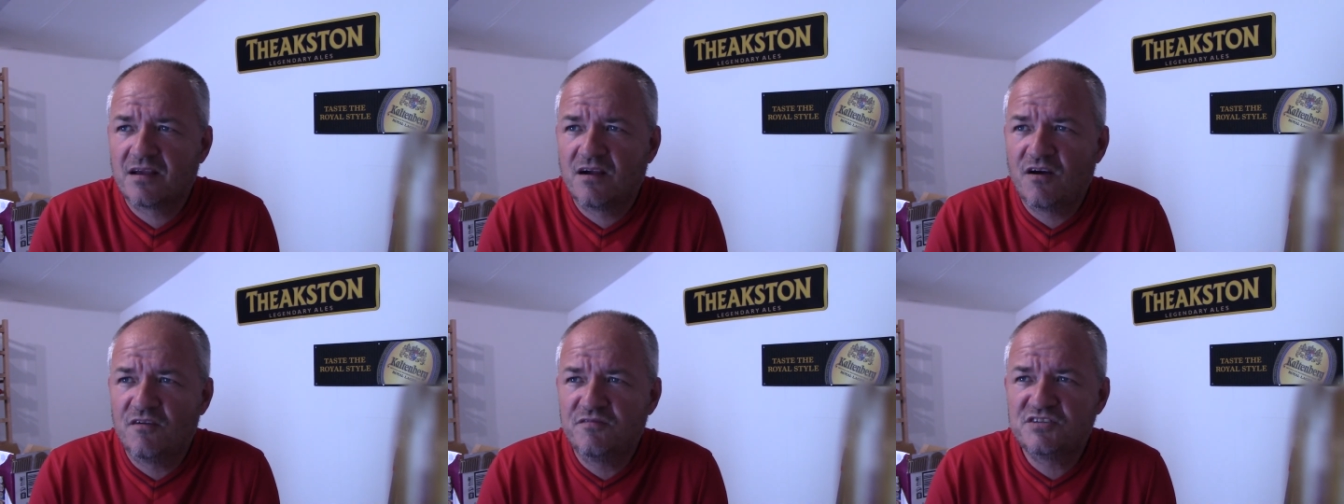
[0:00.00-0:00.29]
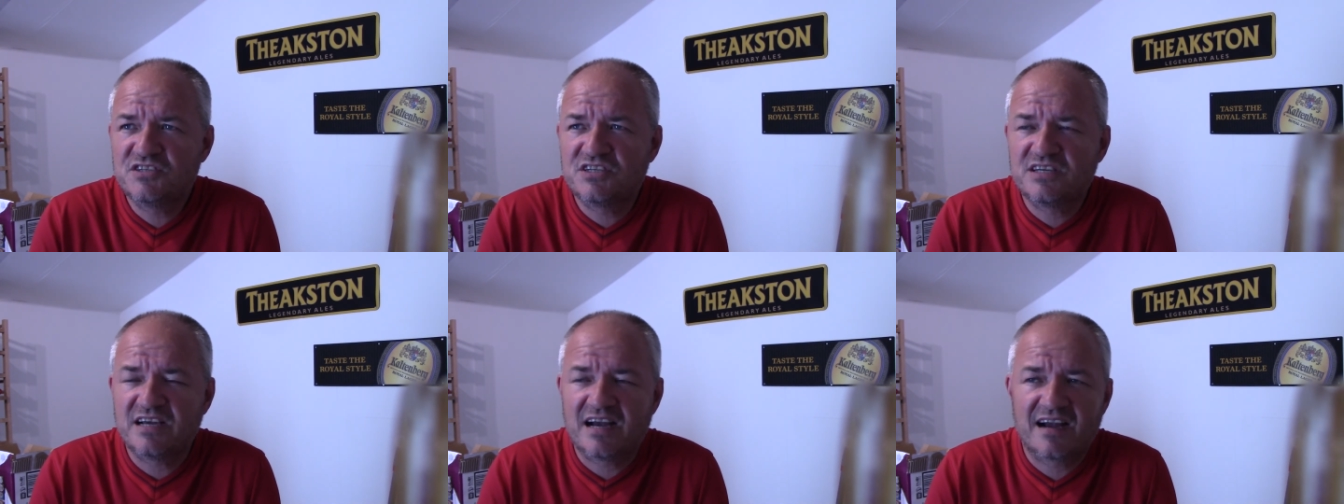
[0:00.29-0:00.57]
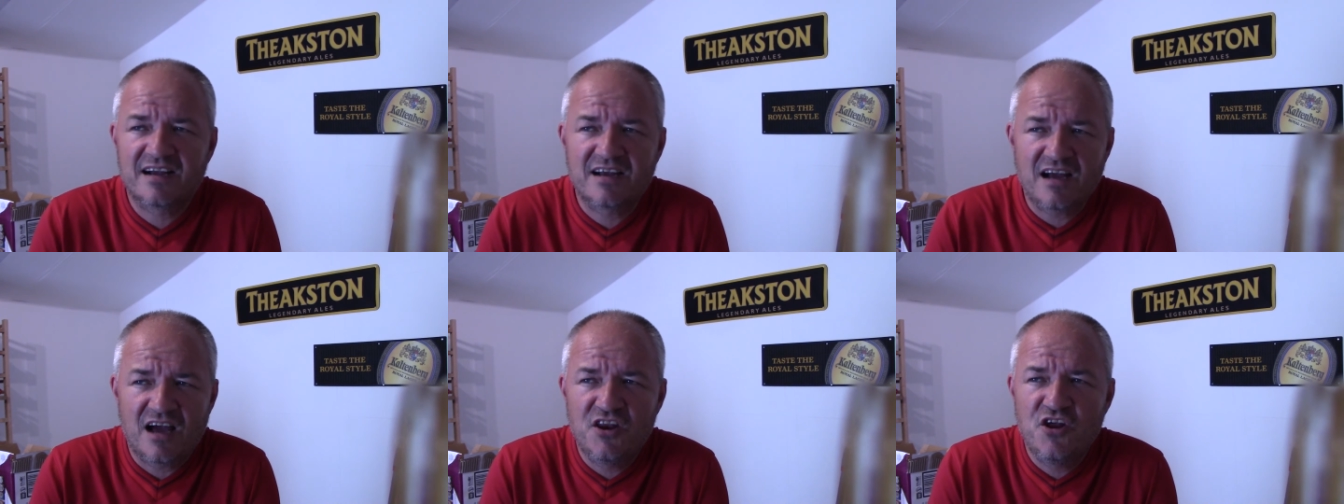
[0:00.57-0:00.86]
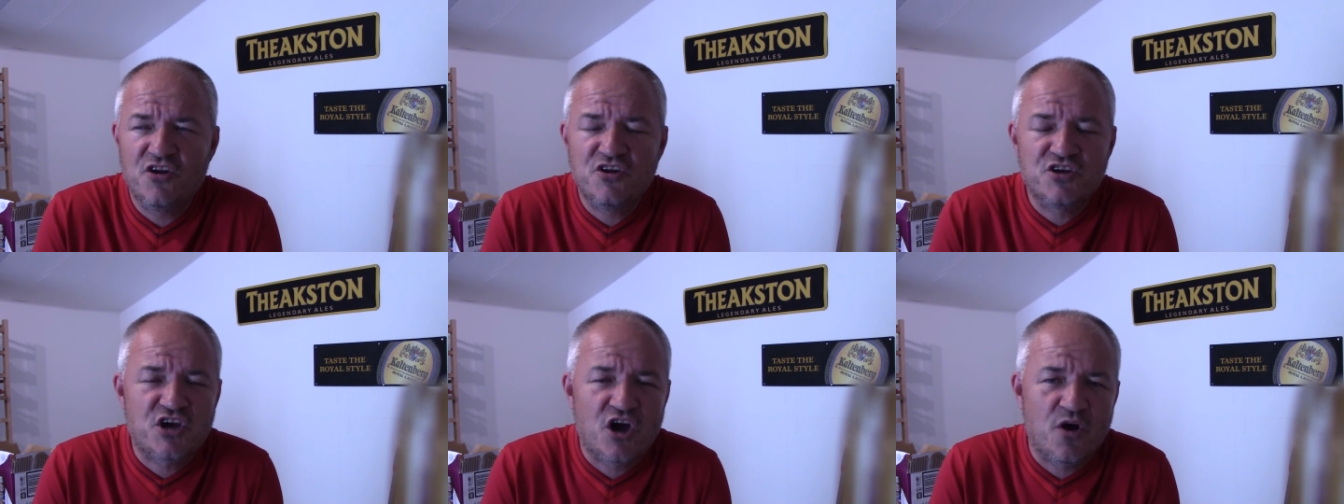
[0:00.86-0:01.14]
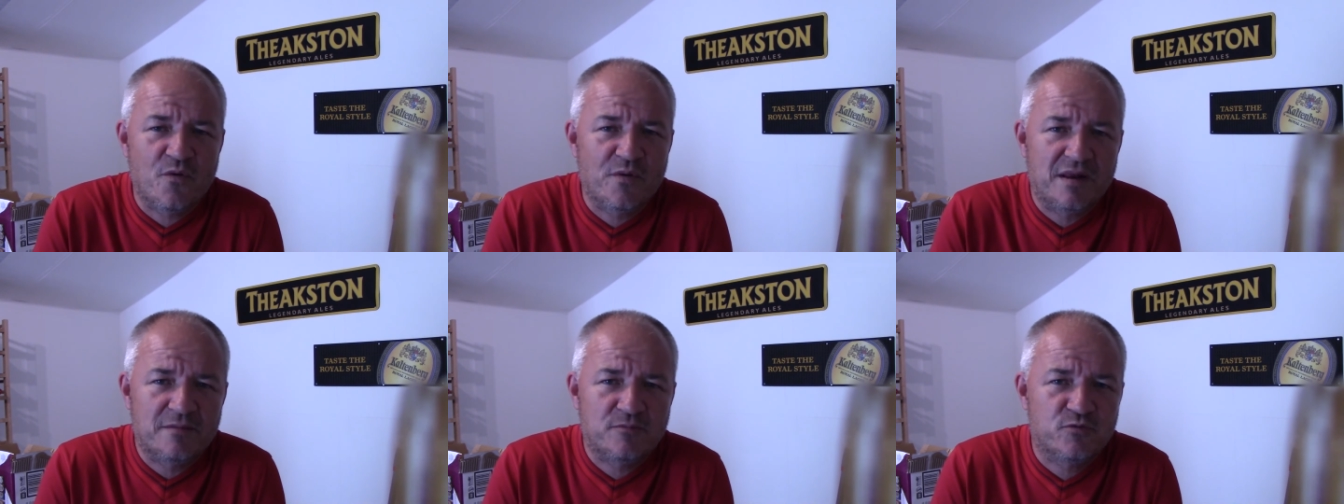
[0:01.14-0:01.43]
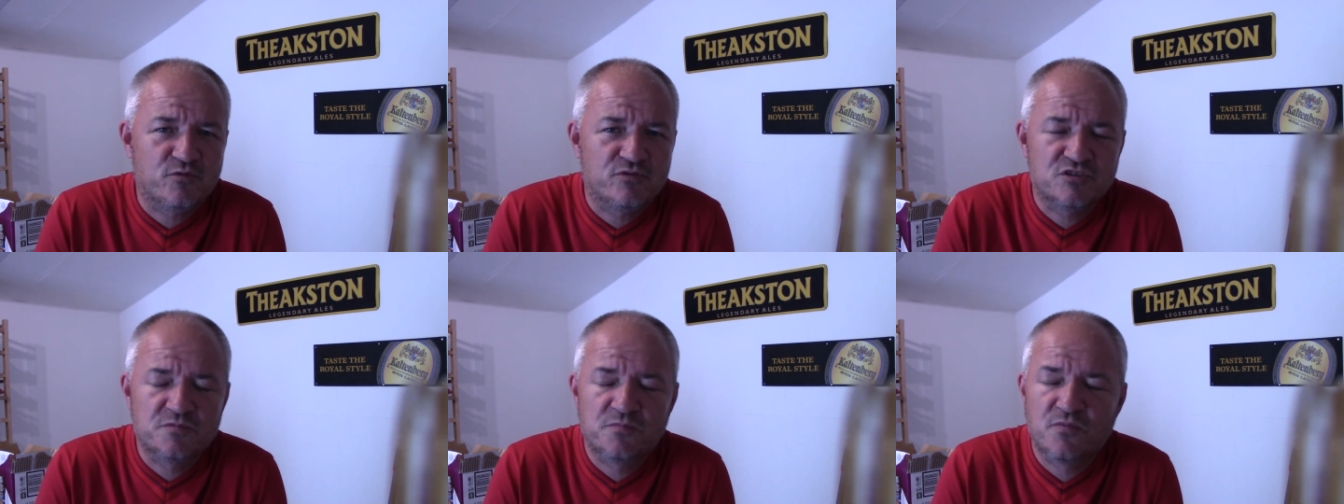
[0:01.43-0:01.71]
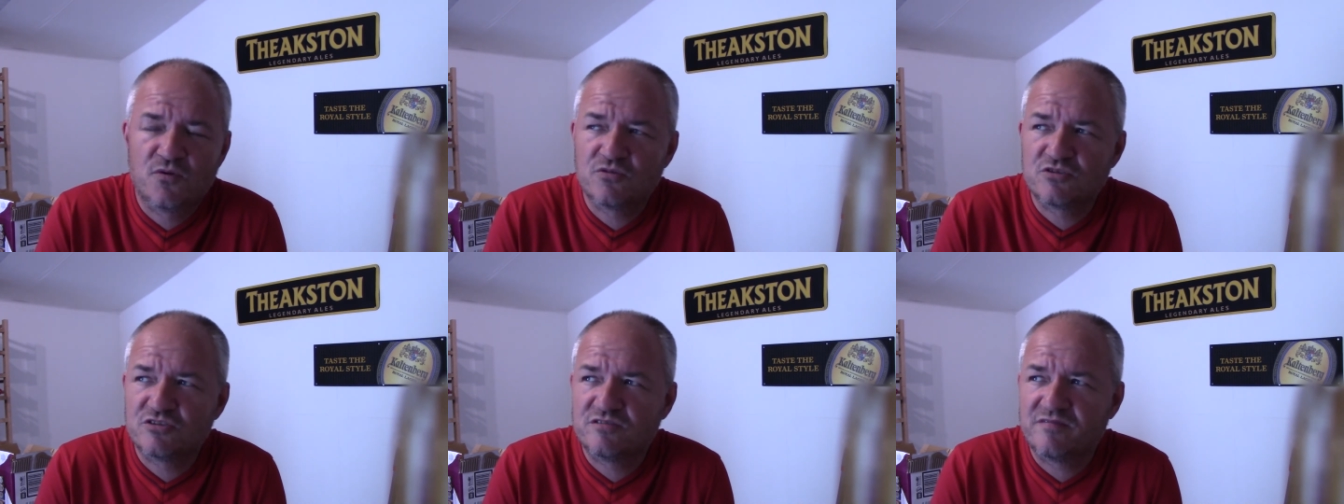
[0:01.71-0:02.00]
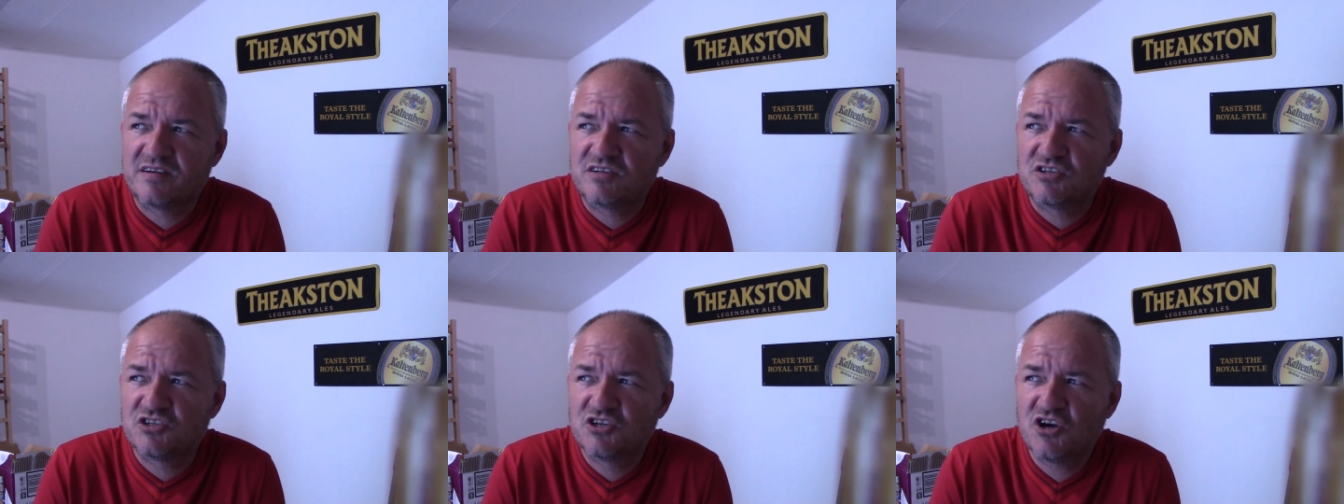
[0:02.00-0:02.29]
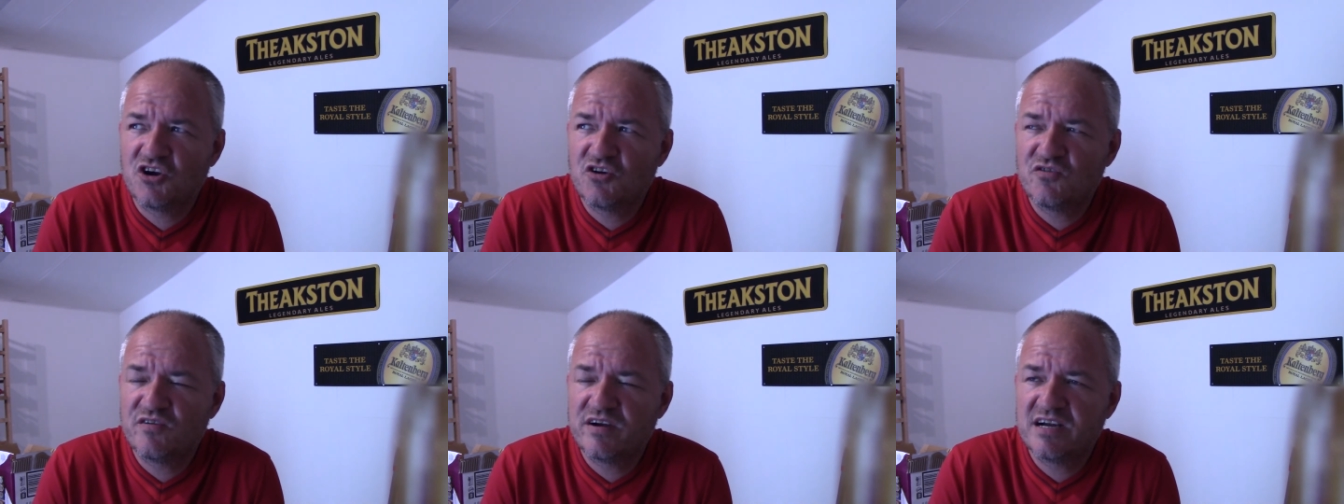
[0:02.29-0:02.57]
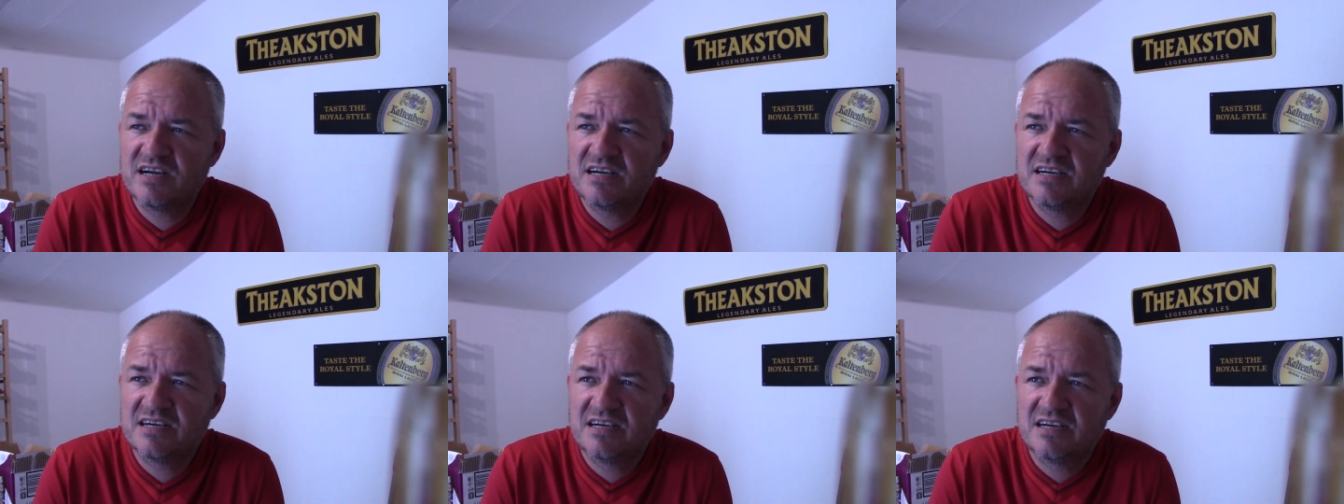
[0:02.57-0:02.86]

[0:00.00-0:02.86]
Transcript: Obviously, I only go when I'm going to Portaventura,